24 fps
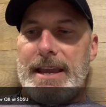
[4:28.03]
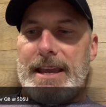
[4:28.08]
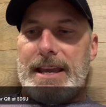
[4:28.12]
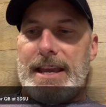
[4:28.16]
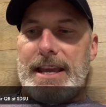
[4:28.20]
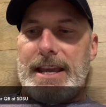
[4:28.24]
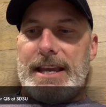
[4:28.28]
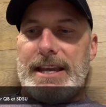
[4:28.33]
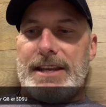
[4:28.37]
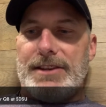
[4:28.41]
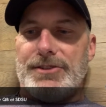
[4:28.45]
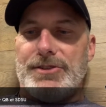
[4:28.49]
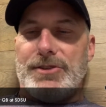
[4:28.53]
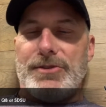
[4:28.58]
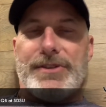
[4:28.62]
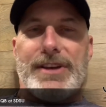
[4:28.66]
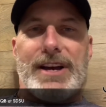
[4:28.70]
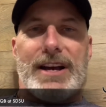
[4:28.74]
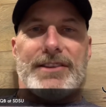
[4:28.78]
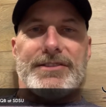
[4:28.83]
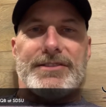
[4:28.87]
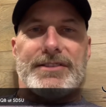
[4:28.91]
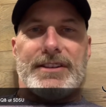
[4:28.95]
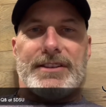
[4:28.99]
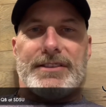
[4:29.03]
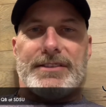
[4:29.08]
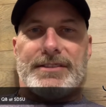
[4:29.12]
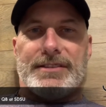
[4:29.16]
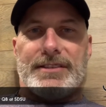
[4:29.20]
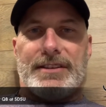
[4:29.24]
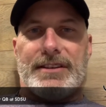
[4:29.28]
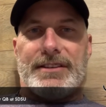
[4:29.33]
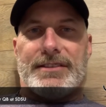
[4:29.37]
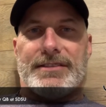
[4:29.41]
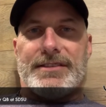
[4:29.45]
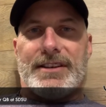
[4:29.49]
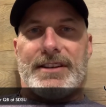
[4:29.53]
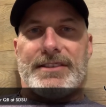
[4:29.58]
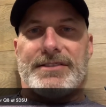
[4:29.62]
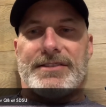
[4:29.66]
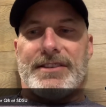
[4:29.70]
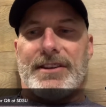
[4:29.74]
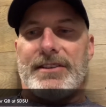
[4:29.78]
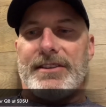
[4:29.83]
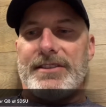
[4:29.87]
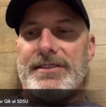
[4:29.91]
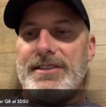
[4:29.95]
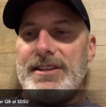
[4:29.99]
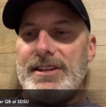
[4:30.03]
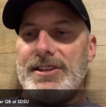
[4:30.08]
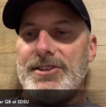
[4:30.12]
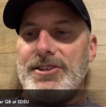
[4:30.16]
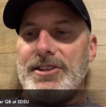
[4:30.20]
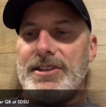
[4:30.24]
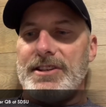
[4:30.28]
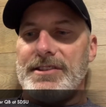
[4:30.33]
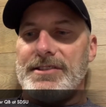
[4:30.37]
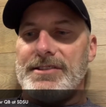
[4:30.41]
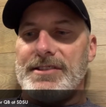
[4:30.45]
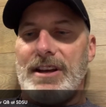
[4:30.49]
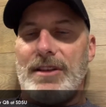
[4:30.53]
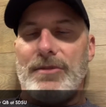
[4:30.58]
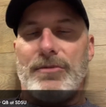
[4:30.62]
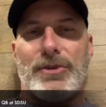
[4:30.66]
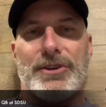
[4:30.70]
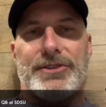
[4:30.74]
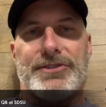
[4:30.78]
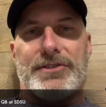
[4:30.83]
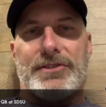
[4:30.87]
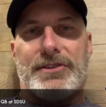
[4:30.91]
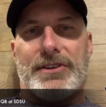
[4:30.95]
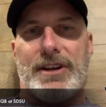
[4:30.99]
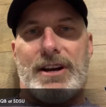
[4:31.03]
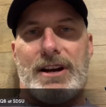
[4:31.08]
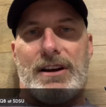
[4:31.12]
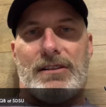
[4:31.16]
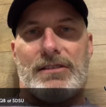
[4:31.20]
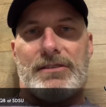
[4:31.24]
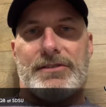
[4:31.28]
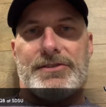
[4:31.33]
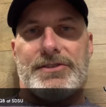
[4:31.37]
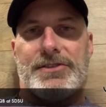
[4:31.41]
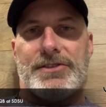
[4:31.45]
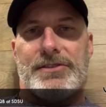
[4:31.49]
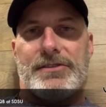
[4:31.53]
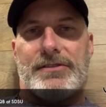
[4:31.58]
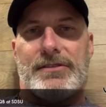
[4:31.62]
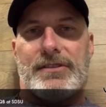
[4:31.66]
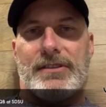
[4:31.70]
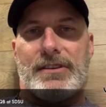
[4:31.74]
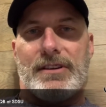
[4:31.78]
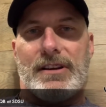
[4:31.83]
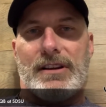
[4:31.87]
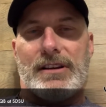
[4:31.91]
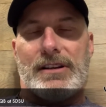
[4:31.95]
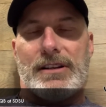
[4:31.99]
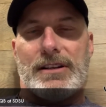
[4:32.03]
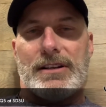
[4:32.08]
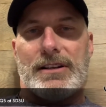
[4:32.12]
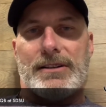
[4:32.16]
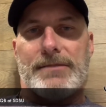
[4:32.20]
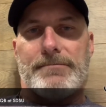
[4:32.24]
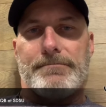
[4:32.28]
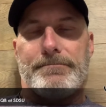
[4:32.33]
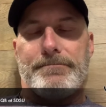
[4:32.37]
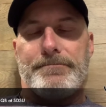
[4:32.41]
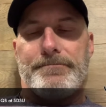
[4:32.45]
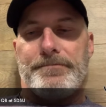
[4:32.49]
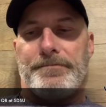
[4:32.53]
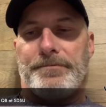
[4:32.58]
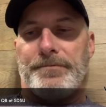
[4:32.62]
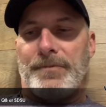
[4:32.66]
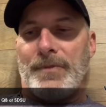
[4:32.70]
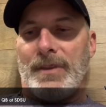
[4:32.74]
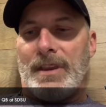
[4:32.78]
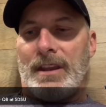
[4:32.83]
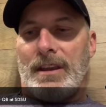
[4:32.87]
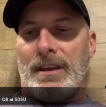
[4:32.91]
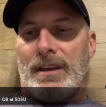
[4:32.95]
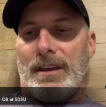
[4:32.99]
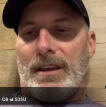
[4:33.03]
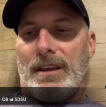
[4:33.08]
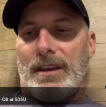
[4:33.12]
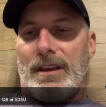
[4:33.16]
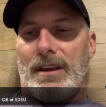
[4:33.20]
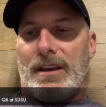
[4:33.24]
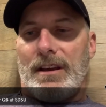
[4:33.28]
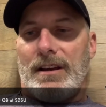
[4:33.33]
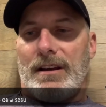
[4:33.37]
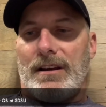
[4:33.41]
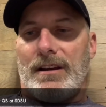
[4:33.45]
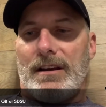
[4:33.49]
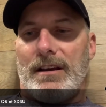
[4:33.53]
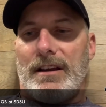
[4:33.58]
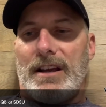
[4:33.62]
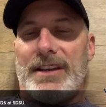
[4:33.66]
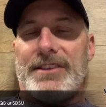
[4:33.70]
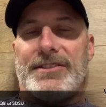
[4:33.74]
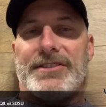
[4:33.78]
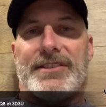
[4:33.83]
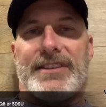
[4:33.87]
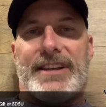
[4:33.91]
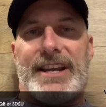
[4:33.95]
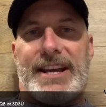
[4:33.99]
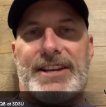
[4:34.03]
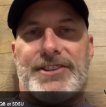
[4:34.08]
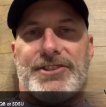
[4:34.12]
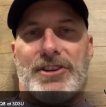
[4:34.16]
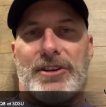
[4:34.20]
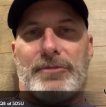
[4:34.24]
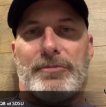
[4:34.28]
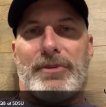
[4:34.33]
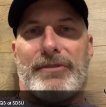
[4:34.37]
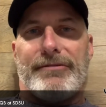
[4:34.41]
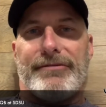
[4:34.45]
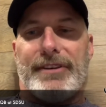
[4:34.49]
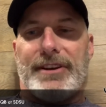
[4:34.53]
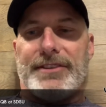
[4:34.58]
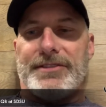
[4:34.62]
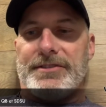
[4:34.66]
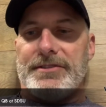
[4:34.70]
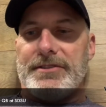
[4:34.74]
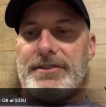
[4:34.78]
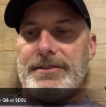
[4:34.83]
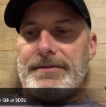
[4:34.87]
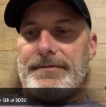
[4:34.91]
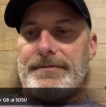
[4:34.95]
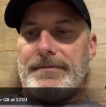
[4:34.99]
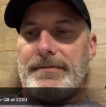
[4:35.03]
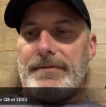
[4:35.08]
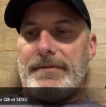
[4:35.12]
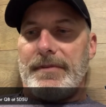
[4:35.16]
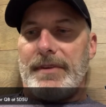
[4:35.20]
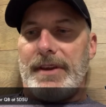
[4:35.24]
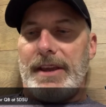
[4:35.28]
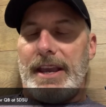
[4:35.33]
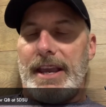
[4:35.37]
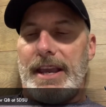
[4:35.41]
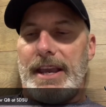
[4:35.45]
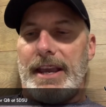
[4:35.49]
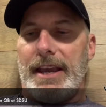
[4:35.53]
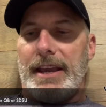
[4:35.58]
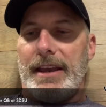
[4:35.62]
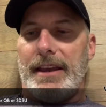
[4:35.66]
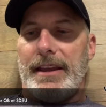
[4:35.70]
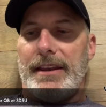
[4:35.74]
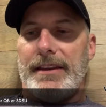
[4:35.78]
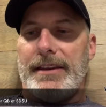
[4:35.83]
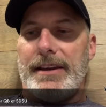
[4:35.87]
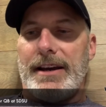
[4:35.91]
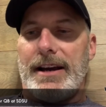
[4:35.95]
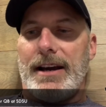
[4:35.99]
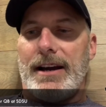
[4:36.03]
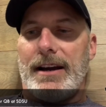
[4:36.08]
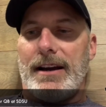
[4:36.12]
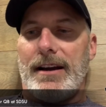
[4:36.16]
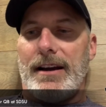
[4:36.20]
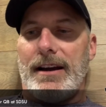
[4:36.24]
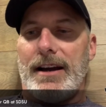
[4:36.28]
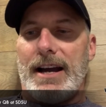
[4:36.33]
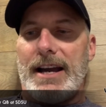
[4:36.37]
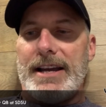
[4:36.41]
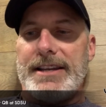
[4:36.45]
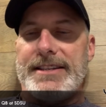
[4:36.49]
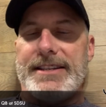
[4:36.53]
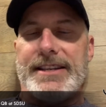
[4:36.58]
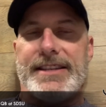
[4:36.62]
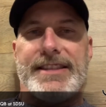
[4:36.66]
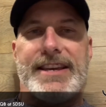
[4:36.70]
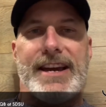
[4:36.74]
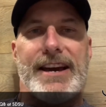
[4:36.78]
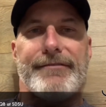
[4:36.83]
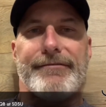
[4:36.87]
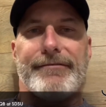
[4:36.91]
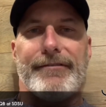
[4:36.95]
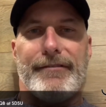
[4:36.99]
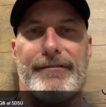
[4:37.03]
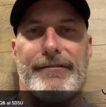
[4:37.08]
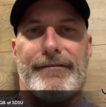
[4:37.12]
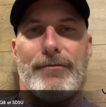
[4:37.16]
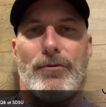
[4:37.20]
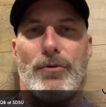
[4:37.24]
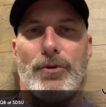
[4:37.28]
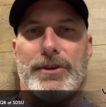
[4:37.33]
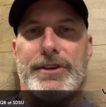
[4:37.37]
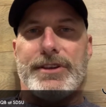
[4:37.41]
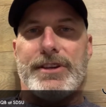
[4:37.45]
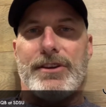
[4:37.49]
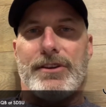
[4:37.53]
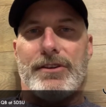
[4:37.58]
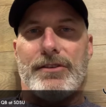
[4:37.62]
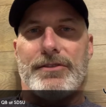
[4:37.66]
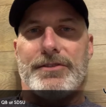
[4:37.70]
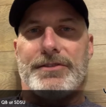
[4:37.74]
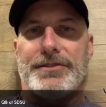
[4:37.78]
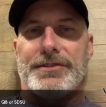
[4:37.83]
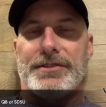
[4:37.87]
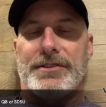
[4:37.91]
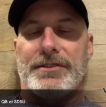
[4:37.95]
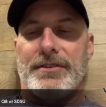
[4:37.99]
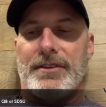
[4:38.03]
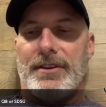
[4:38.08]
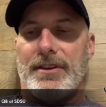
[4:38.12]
in 2006, I started teaching at Southwestern College as an adjunct professor. And I did that for 4 years,